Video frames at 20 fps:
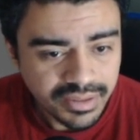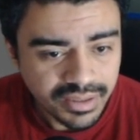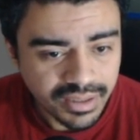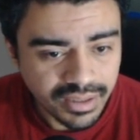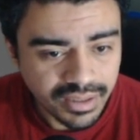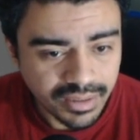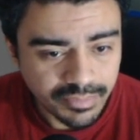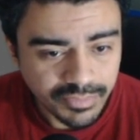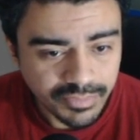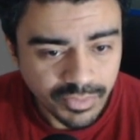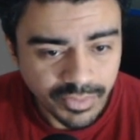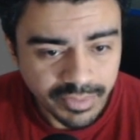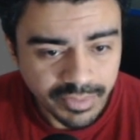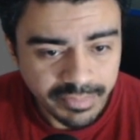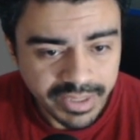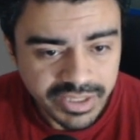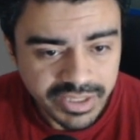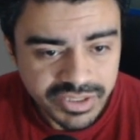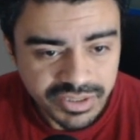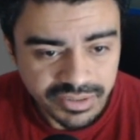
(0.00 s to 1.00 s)
you want to
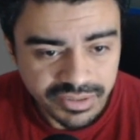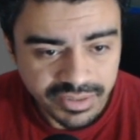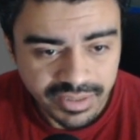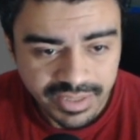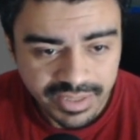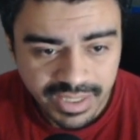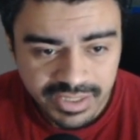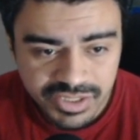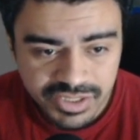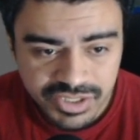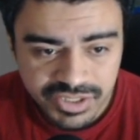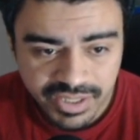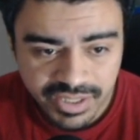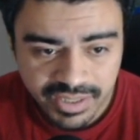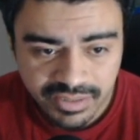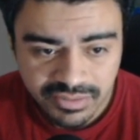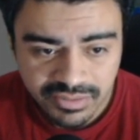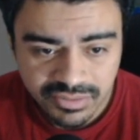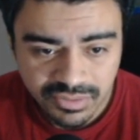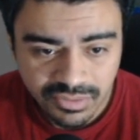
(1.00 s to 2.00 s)
make sure that that's
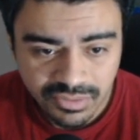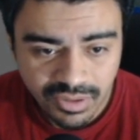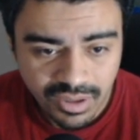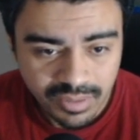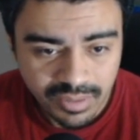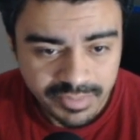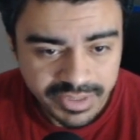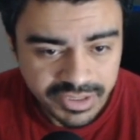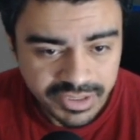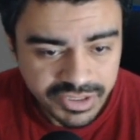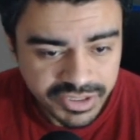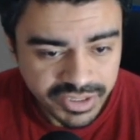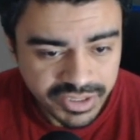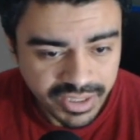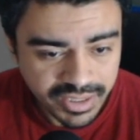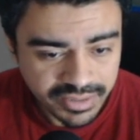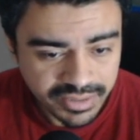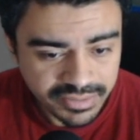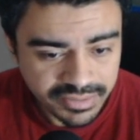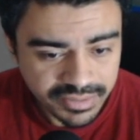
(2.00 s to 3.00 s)
checked. So Harmony's
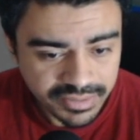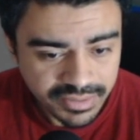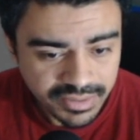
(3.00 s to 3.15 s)
checked,